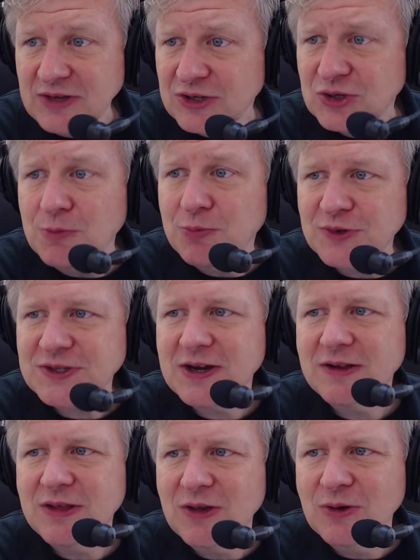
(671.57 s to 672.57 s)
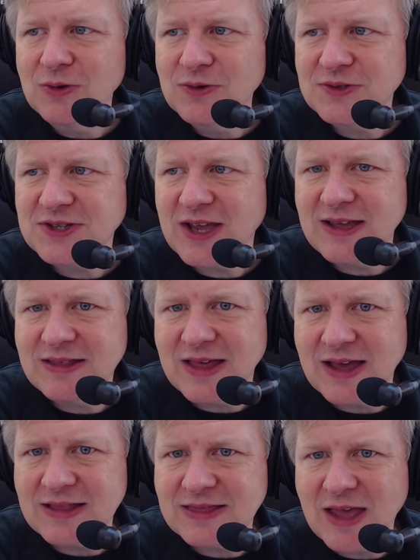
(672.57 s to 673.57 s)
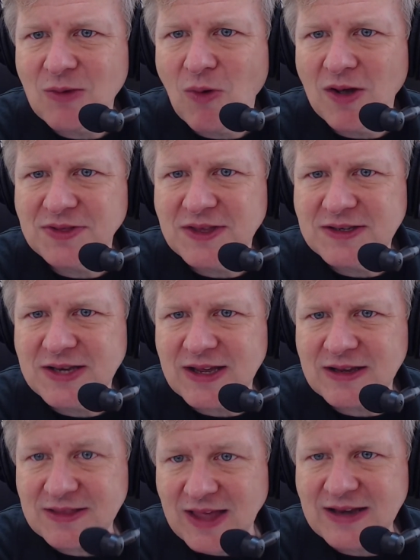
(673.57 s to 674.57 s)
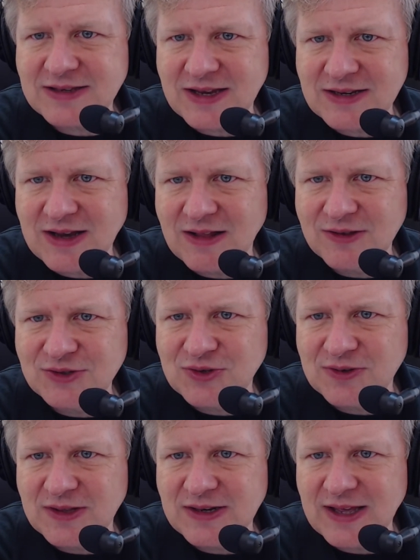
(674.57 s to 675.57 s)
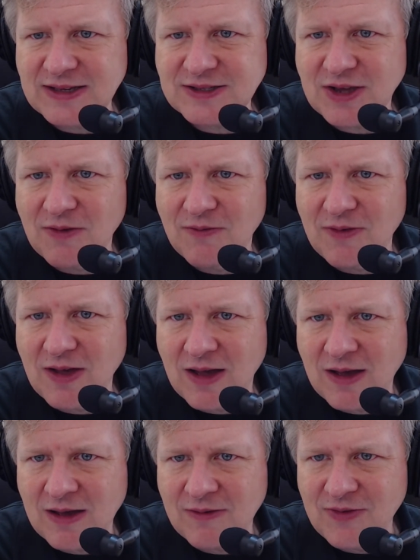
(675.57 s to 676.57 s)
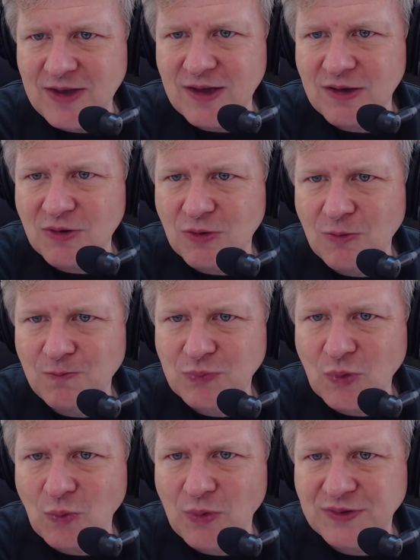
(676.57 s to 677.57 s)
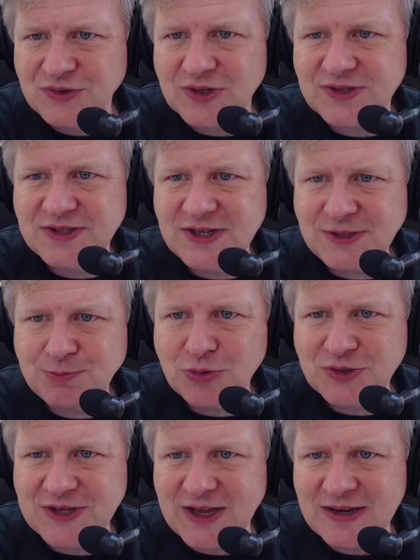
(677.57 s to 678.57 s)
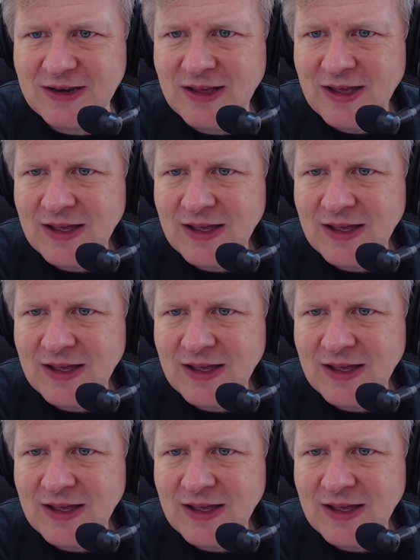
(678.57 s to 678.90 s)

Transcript: 72% of the owners say that they want that technology on the next vehicle, with just 6%